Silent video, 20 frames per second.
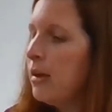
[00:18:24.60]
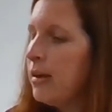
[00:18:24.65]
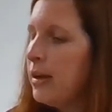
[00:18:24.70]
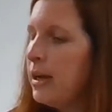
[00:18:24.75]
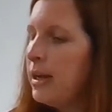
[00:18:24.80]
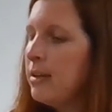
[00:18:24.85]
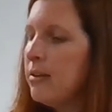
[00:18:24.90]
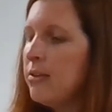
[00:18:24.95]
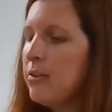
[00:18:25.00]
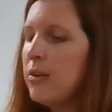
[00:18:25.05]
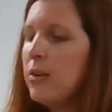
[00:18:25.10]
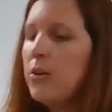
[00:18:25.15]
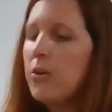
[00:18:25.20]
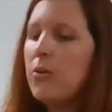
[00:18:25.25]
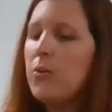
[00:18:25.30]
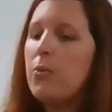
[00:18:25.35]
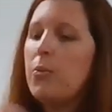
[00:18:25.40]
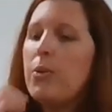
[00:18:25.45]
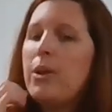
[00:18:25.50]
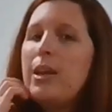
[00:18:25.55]
All right,
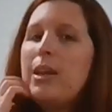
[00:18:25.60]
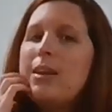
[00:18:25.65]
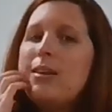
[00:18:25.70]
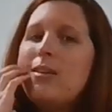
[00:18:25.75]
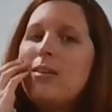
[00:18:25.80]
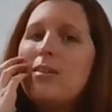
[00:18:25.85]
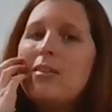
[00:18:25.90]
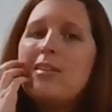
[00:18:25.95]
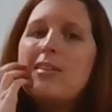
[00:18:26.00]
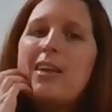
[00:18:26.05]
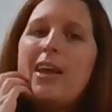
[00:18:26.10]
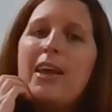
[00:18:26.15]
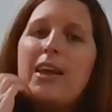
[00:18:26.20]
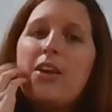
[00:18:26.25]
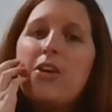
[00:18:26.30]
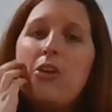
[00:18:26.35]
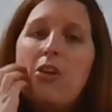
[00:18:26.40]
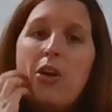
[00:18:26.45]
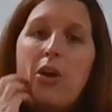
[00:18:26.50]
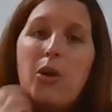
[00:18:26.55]
so we need to say
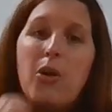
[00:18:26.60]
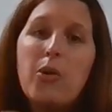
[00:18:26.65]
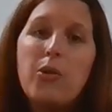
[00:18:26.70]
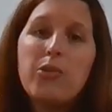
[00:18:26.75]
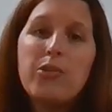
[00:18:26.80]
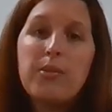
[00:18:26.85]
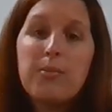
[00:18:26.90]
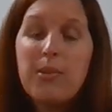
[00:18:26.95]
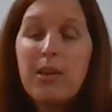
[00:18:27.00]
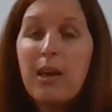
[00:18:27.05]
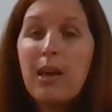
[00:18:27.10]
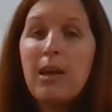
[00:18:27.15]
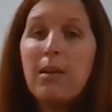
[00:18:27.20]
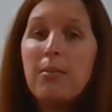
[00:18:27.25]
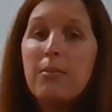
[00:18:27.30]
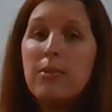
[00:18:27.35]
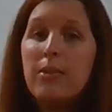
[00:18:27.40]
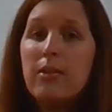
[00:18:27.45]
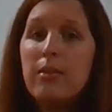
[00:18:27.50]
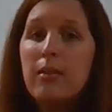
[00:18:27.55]
no
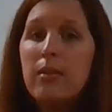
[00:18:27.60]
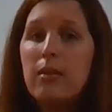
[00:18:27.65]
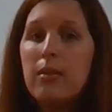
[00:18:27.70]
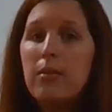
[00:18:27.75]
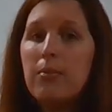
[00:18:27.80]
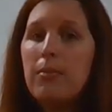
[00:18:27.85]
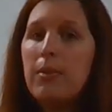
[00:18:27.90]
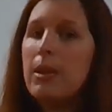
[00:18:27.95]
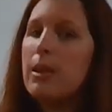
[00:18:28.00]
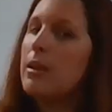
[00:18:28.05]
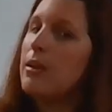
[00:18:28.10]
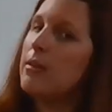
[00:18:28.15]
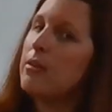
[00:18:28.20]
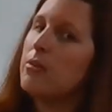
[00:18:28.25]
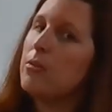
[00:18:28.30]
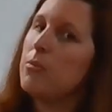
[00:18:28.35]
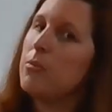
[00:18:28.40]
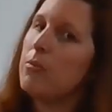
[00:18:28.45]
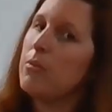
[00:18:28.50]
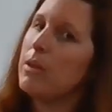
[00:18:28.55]
sometimes,
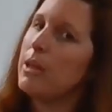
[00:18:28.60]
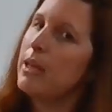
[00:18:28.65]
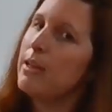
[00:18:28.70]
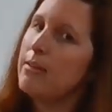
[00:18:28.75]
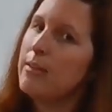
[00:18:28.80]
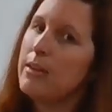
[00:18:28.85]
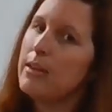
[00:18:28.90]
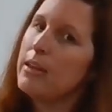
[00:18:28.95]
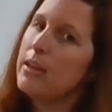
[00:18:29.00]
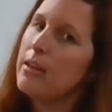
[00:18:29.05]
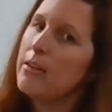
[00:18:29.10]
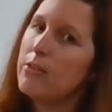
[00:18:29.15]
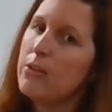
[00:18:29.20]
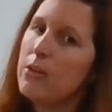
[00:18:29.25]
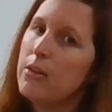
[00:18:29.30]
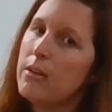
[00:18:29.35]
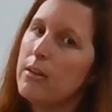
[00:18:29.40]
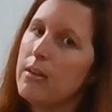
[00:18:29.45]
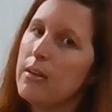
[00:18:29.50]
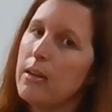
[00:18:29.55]
because we can't say yes
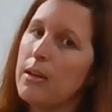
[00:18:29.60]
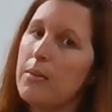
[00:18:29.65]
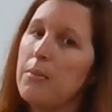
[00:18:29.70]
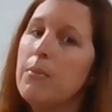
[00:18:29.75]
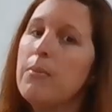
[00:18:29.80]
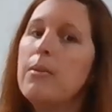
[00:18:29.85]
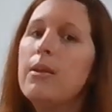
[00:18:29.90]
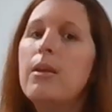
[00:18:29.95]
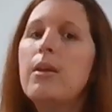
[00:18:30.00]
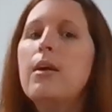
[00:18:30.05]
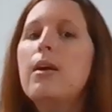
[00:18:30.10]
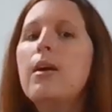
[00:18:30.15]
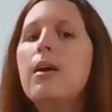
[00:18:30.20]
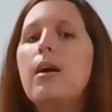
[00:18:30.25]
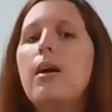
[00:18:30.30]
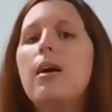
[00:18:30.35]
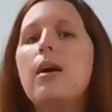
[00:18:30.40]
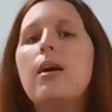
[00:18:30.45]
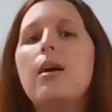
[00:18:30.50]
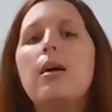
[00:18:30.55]
all the time.
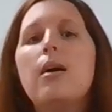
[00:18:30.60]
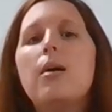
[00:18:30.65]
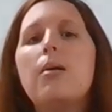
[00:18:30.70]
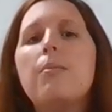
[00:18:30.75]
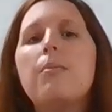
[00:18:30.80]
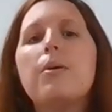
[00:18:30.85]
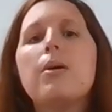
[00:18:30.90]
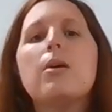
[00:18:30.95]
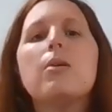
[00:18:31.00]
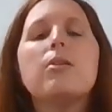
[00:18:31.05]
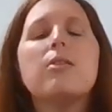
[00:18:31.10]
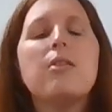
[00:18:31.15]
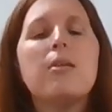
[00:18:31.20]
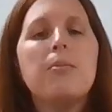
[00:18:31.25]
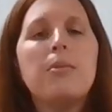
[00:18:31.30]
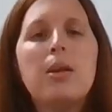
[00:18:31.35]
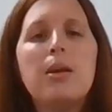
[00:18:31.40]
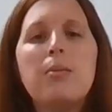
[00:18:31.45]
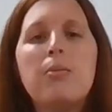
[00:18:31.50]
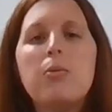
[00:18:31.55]
But
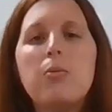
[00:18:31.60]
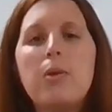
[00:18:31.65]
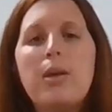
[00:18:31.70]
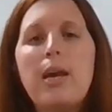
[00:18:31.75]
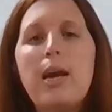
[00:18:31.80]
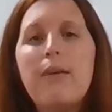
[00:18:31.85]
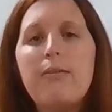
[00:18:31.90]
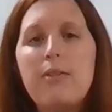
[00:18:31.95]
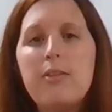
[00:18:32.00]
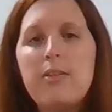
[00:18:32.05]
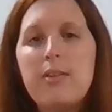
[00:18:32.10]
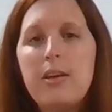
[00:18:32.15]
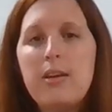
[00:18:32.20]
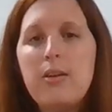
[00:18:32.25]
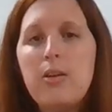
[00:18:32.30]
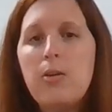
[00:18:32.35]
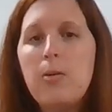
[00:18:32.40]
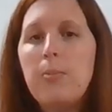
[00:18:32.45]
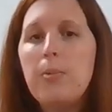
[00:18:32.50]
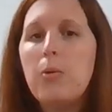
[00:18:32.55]
sometimes we have to say
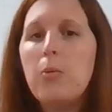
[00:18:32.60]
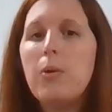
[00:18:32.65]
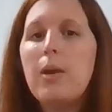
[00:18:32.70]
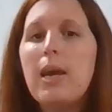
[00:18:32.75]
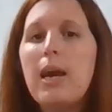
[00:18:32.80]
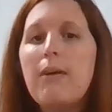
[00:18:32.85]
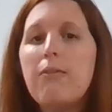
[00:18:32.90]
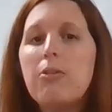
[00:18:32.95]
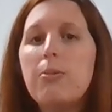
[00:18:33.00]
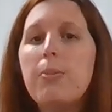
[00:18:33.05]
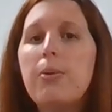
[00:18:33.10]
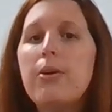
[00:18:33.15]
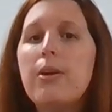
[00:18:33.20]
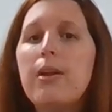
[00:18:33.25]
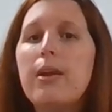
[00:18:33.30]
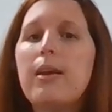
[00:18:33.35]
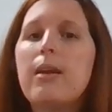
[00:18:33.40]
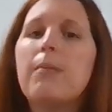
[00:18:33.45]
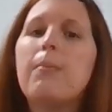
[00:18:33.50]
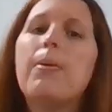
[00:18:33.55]
no, but we have to put
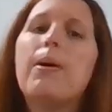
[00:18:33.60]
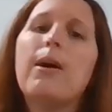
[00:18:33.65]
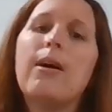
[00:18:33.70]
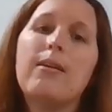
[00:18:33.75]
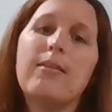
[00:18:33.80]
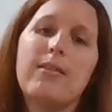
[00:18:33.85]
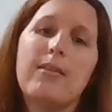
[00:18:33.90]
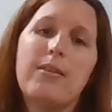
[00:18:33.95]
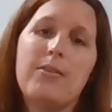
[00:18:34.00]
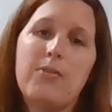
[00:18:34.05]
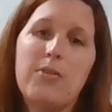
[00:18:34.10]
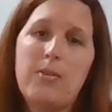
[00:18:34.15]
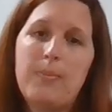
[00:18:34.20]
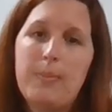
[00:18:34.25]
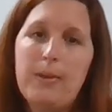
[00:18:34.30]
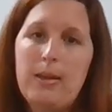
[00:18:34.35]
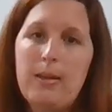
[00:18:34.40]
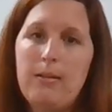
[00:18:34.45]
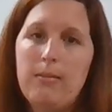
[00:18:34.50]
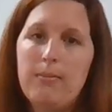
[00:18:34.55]
it in a positive
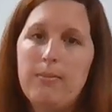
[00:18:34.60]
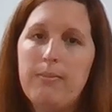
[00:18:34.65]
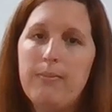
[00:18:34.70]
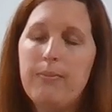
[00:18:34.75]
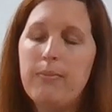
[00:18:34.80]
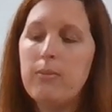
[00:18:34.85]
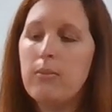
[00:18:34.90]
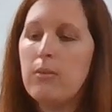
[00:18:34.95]
spin,